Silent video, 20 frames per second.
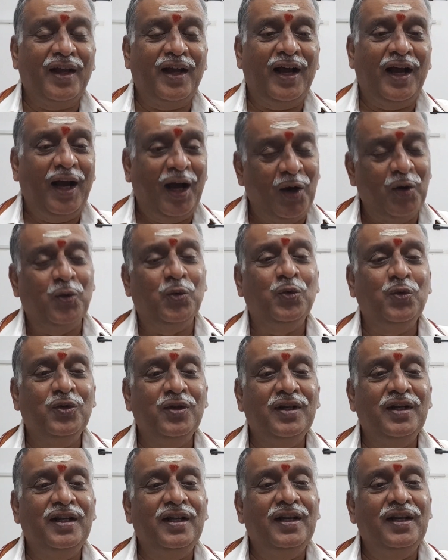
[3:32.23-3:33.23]
How?
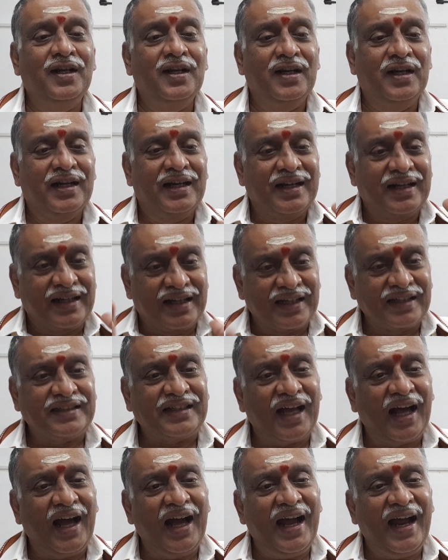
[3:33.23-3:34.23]

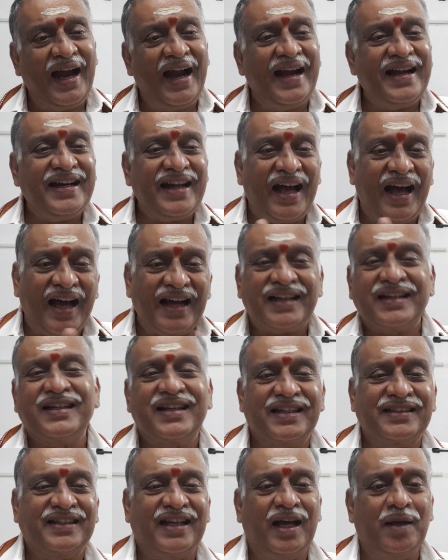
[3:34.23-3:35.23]
Krita and
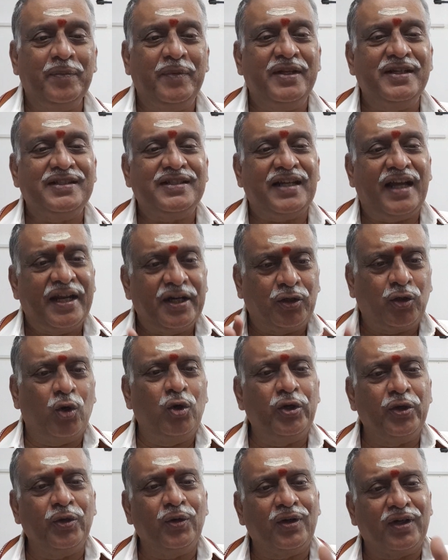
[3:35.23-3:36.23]
Akrita means, I
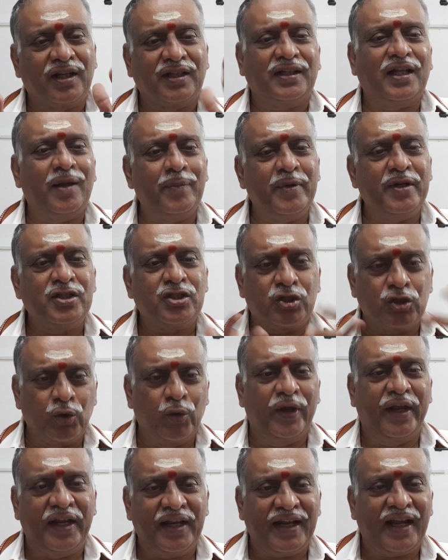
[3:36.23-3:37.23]
told you, Krita means
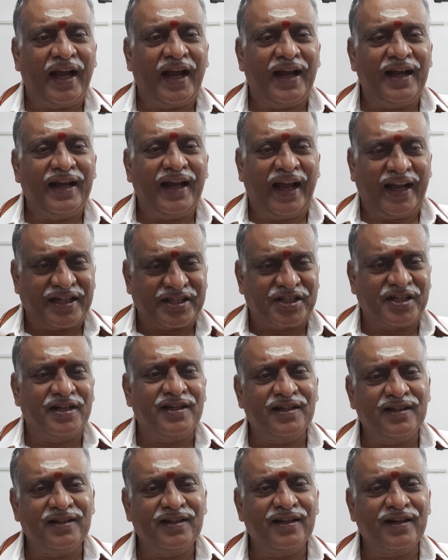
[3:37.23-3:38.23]
doing,
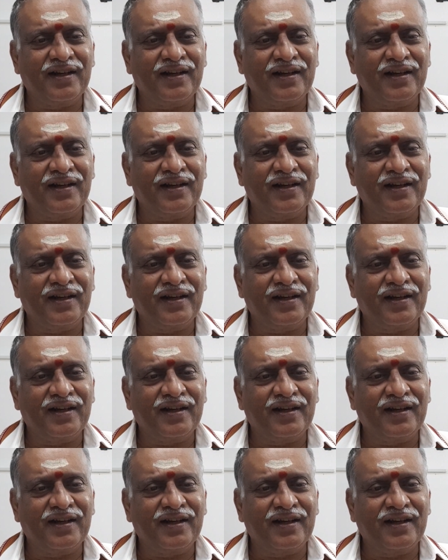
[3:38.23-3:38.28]
action,